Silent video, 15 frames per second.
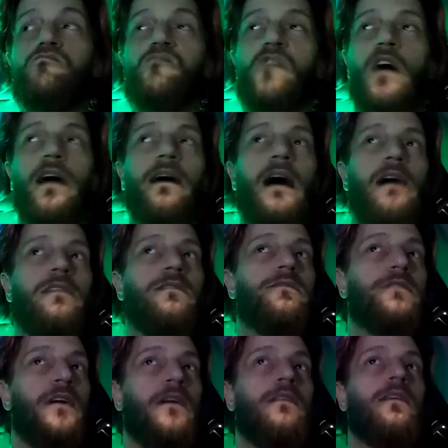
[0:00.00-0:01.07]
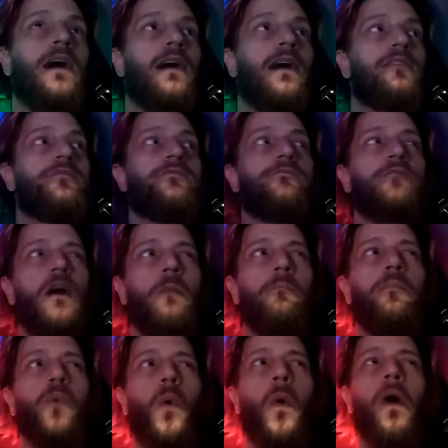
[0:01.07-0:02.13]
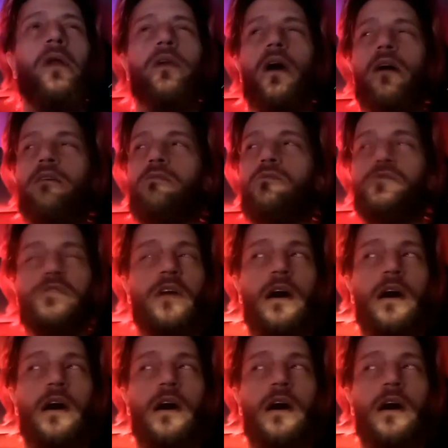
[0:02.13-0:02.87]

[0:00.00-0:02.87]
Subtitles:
like, I think at some point I used to